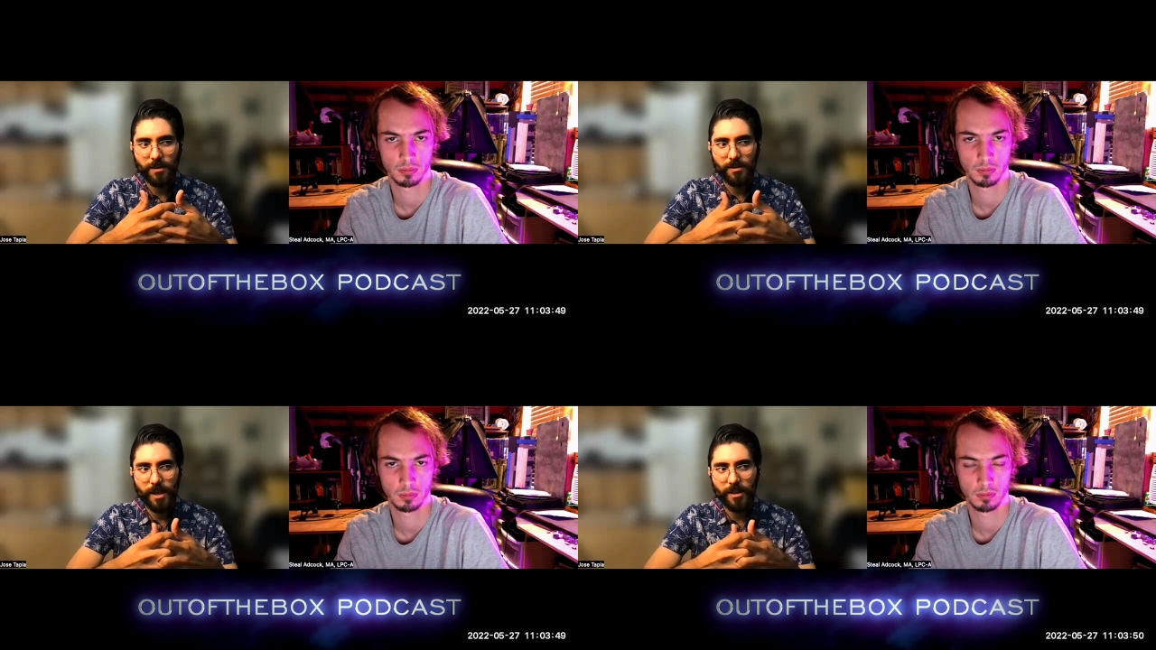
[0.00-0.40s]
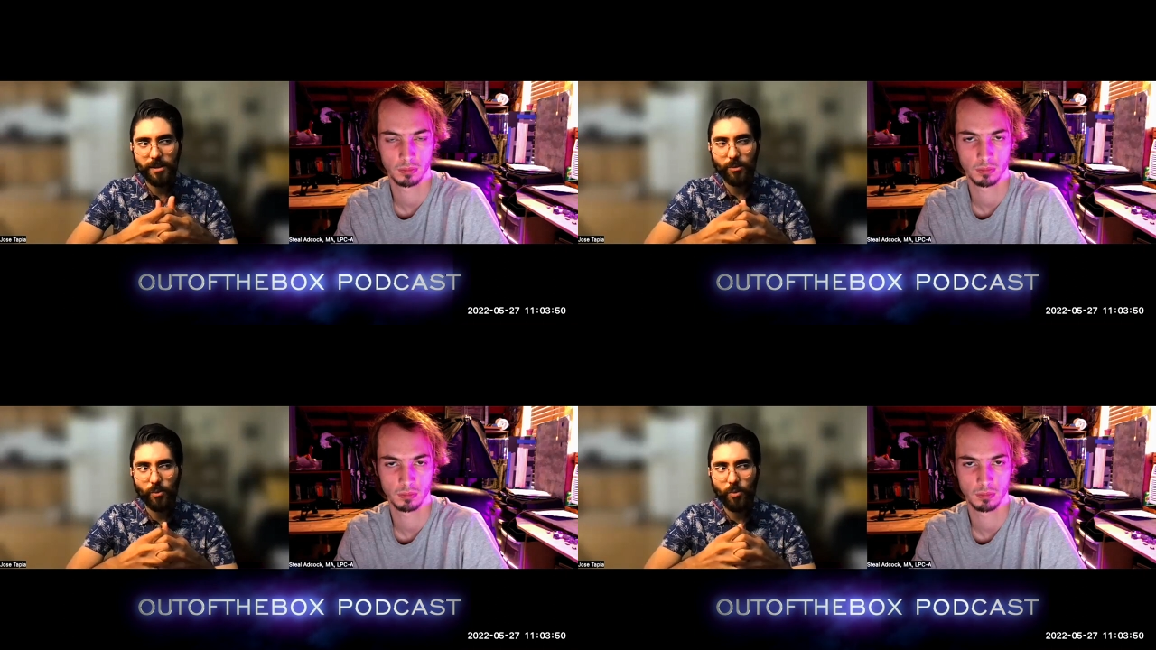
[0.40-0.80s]
Speaker 1: like
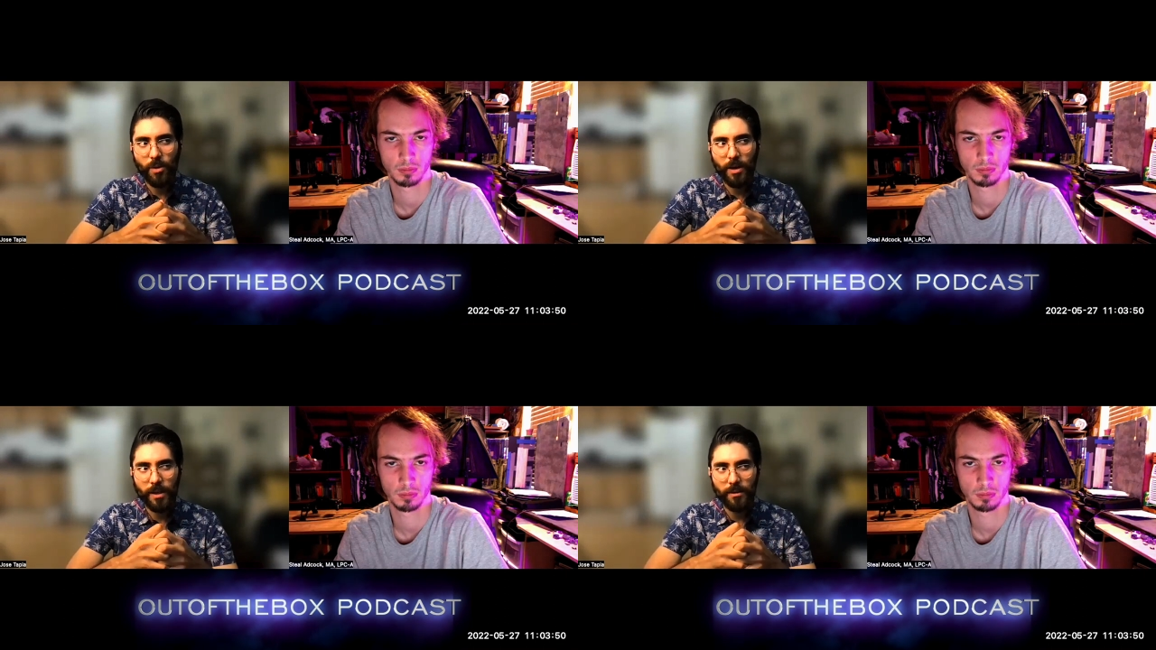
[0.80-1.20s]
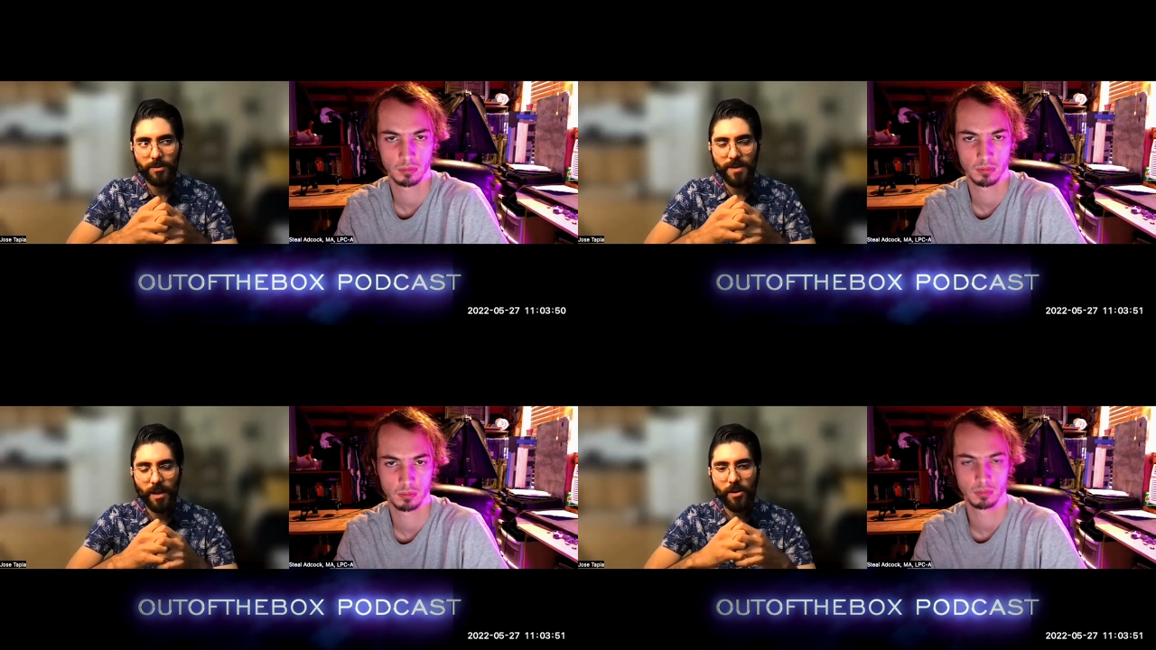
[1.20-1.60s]
what
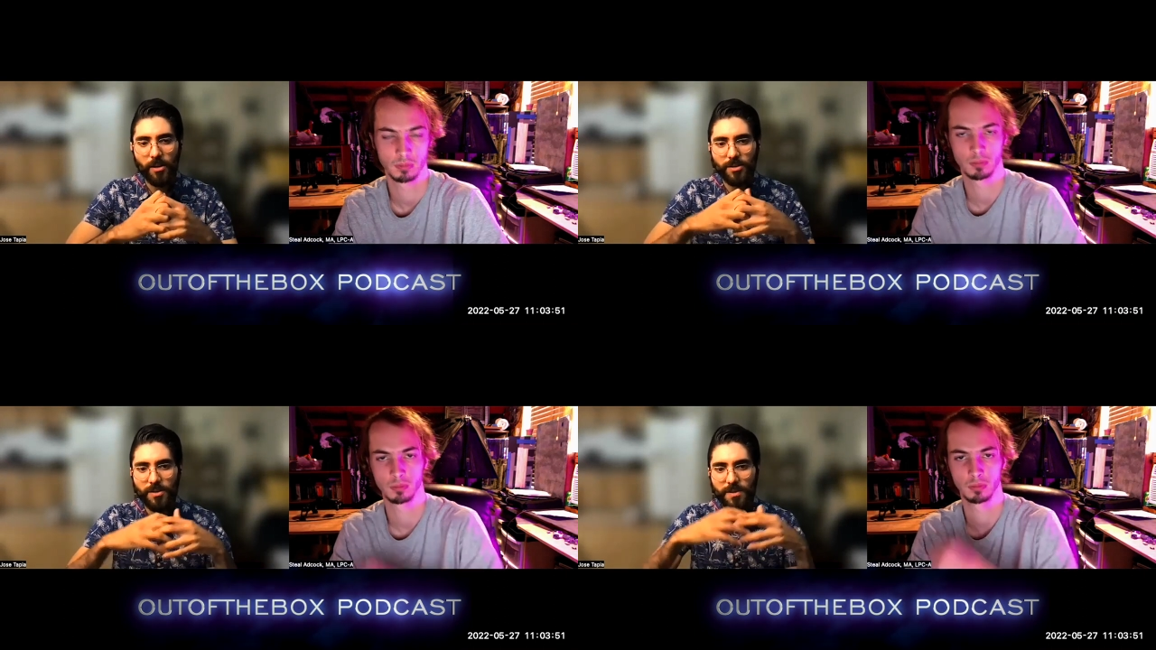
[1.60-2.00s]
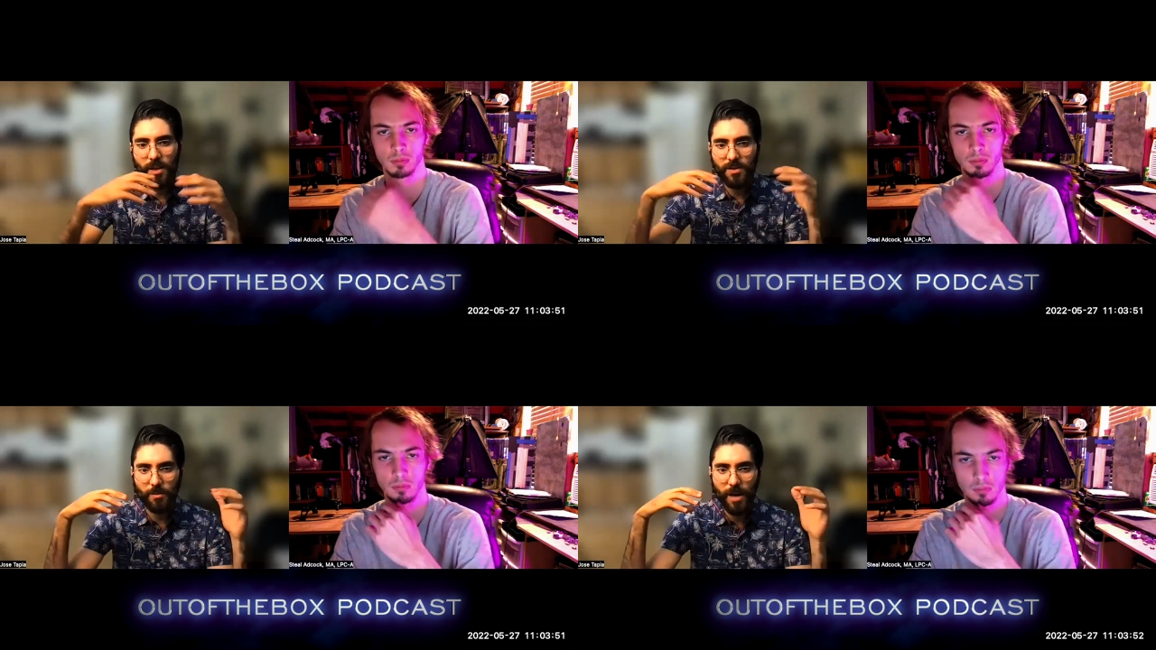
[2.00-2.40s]
psychology
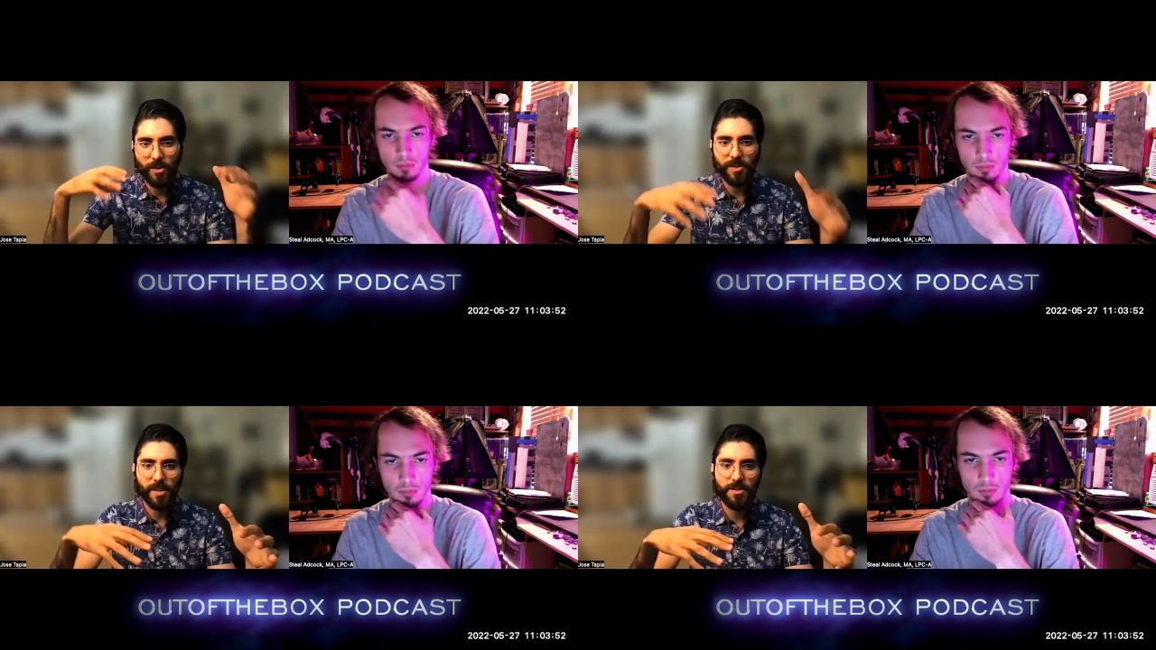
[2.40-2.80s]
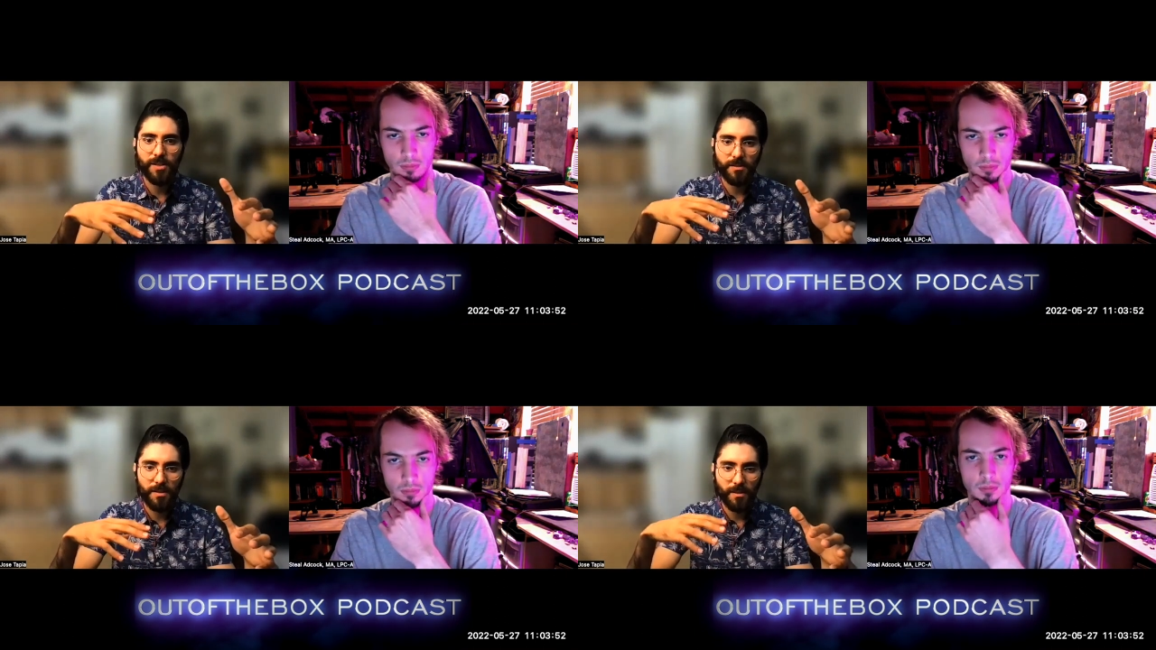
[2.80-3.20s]
says about
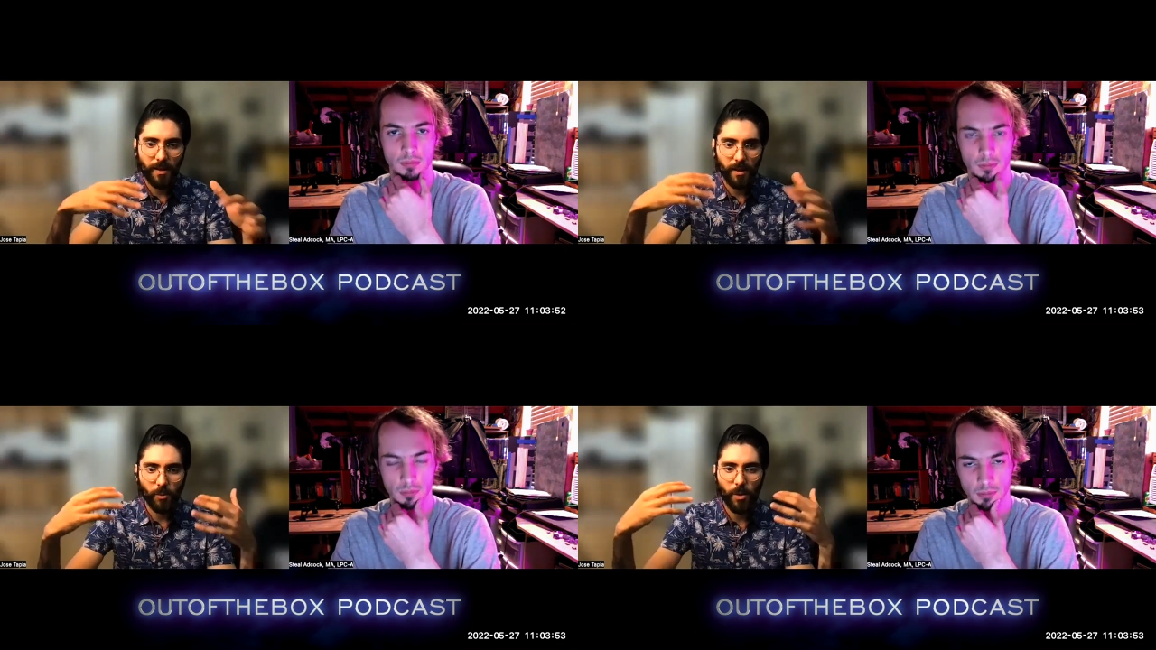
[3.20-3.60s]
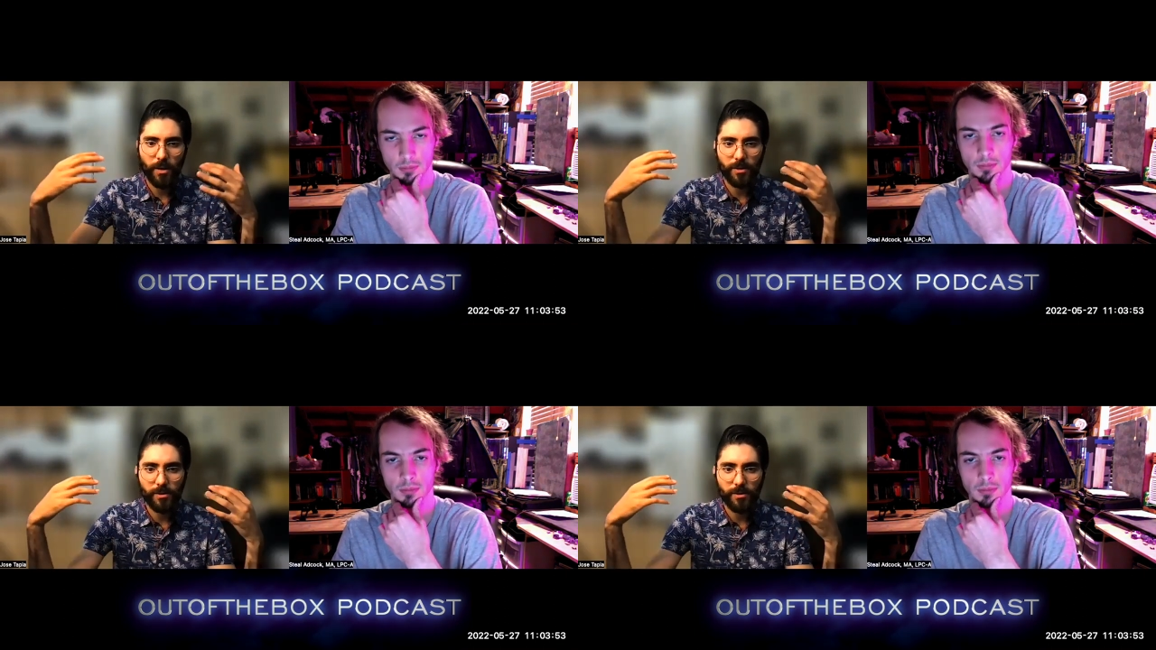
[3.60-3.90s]
addictions like what the